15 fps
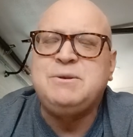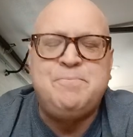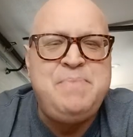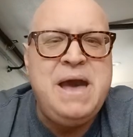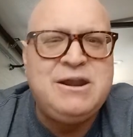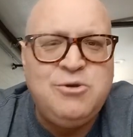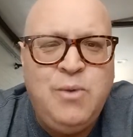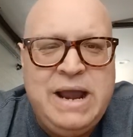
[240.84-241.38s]
a
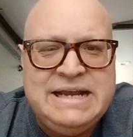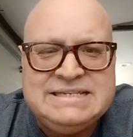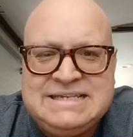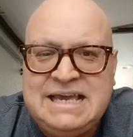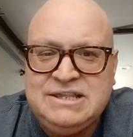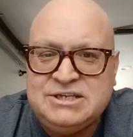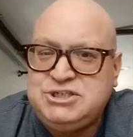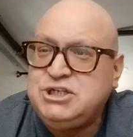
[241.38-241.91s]
better way to
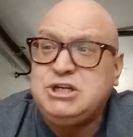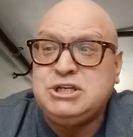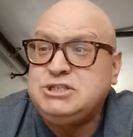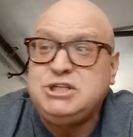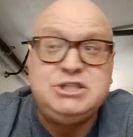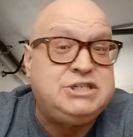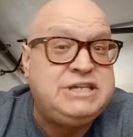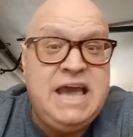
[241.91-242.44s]
say this. She could
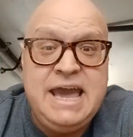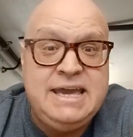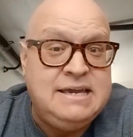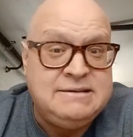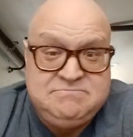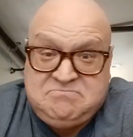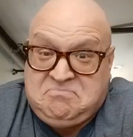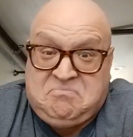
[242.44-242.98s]
just
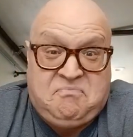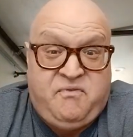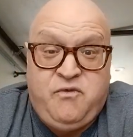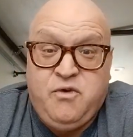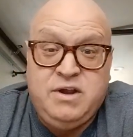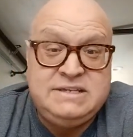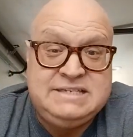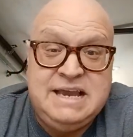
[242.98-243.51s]
say,
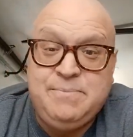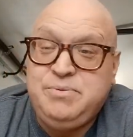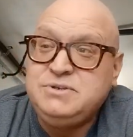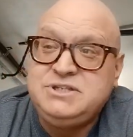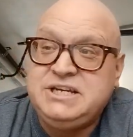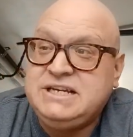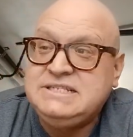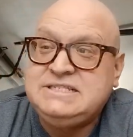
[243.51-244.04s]
for example,
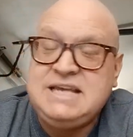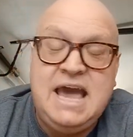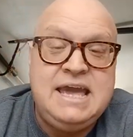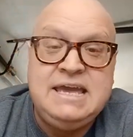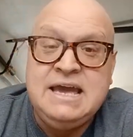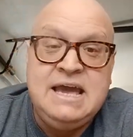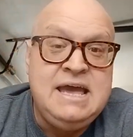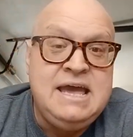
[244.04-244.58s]
she could
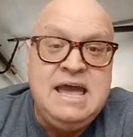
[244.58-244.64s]
say,